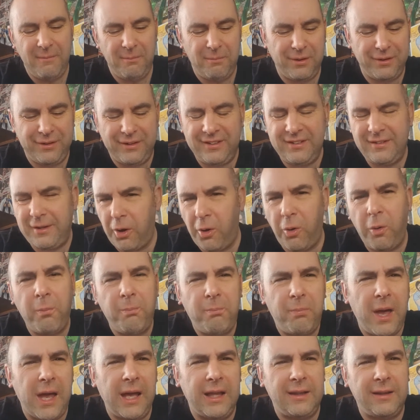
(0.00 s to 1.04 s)
But still,
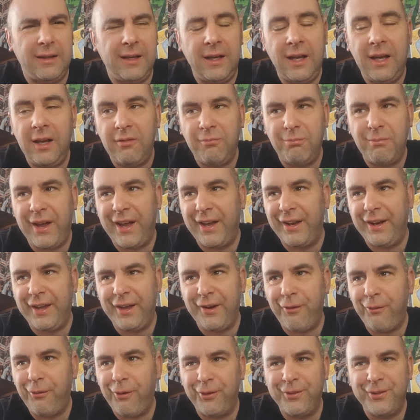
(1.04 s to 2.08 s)
Bayley
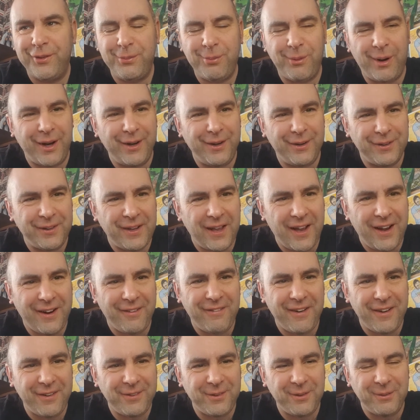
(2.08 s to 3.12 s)
Mania runs wild at
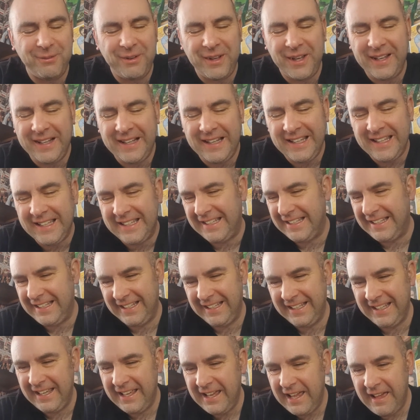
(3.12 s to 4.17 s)
WrestleMania.
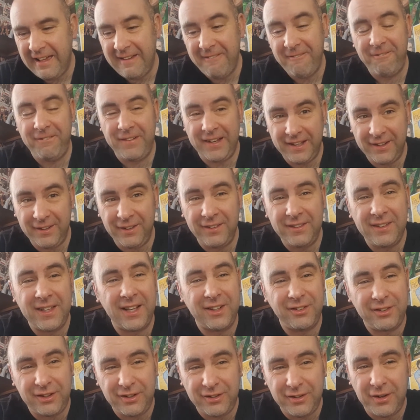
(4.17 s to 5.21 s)
Feel
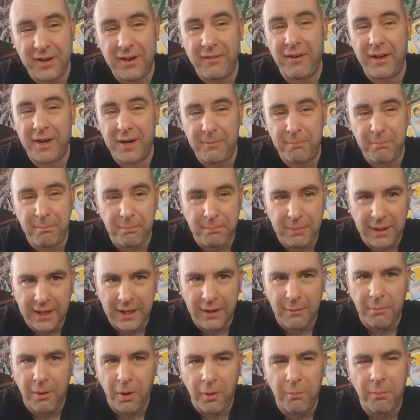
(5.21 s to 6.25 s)
that she should have had a
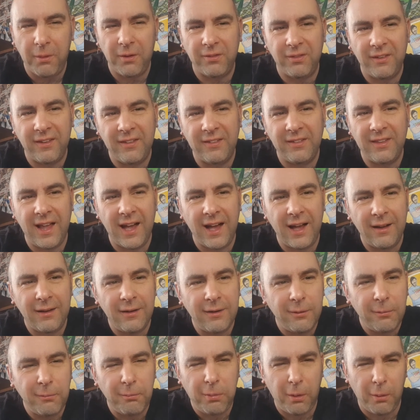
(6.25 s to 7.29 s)
bigger moment than that.
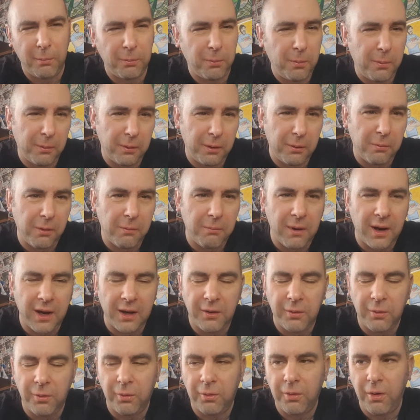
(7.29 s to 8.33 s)
Probably with
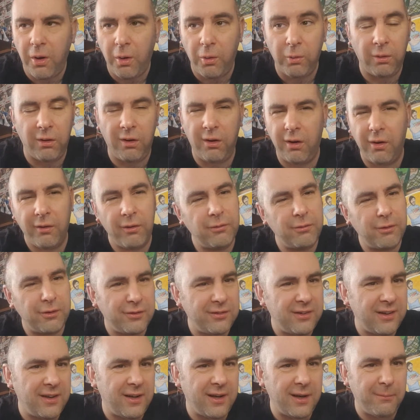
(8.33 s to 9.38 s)
Michael Cole or
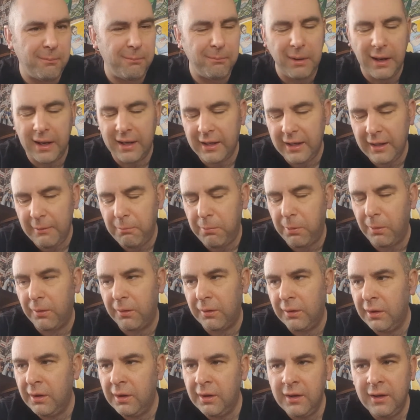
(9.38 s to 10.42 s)
returning Becky, but
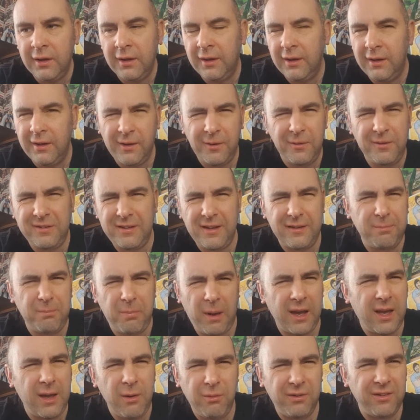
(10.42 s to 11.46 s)
who says
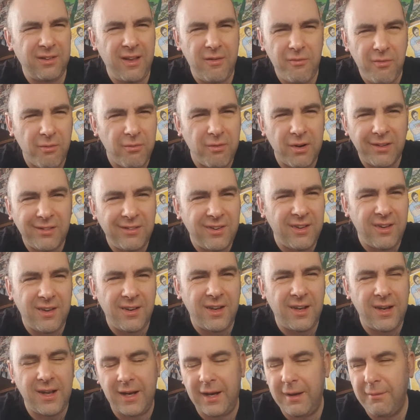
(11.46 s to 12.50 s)
Becky was even
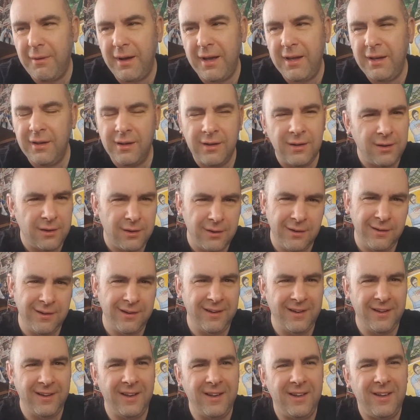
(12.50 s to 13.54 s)
returning anyway?
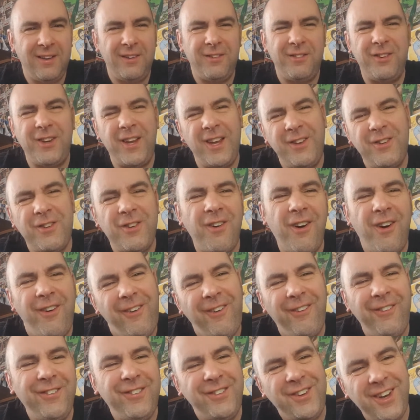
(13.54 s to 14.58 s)
She
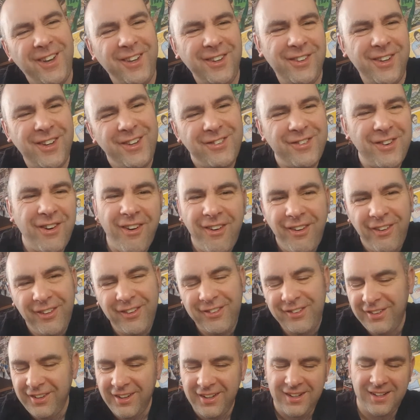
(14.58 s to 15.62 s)
trolled
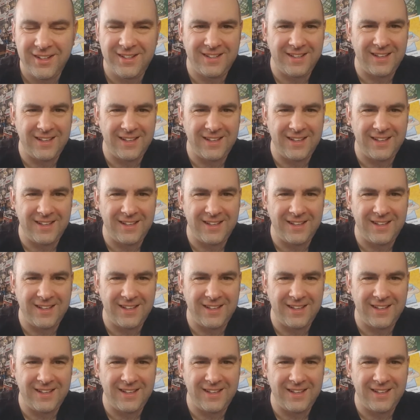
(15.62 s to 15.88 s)
you.